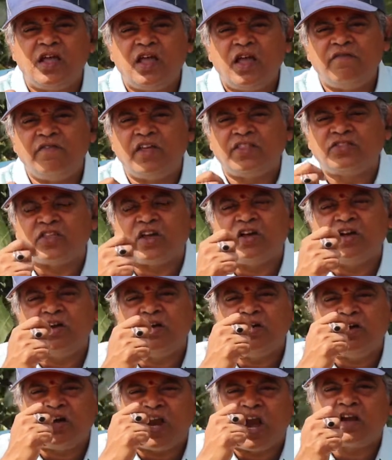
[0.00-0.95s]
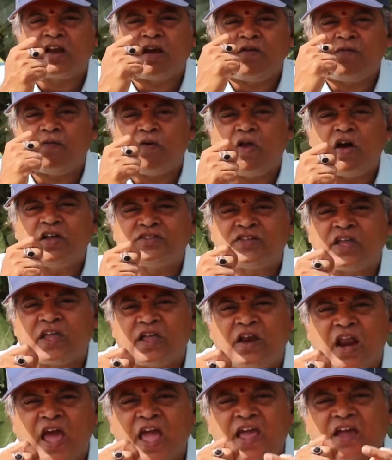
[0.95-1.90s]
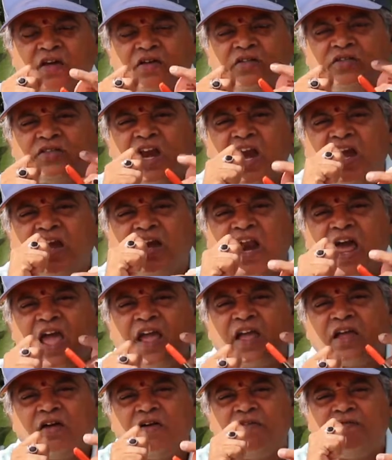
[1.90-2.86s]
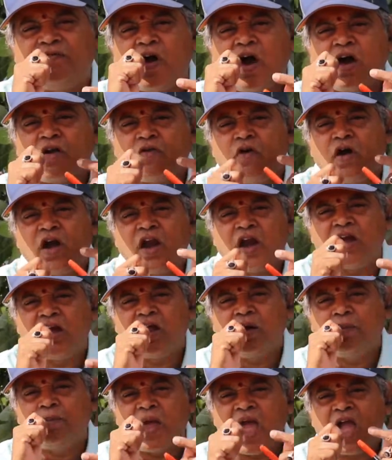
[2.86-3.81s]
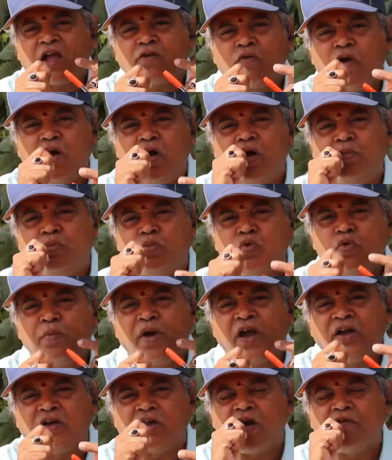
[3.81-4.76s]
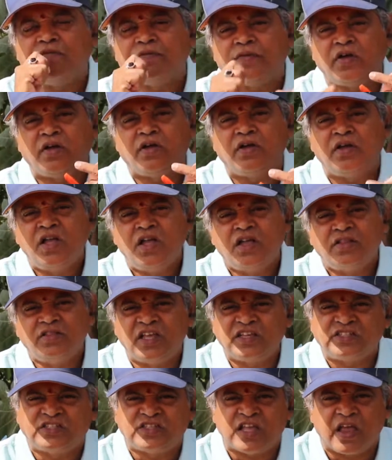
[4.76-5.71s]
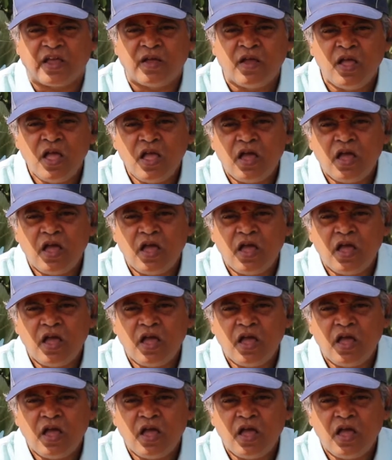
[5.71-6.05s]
with dental flossing, like thread-like forward and backward movement of this thing.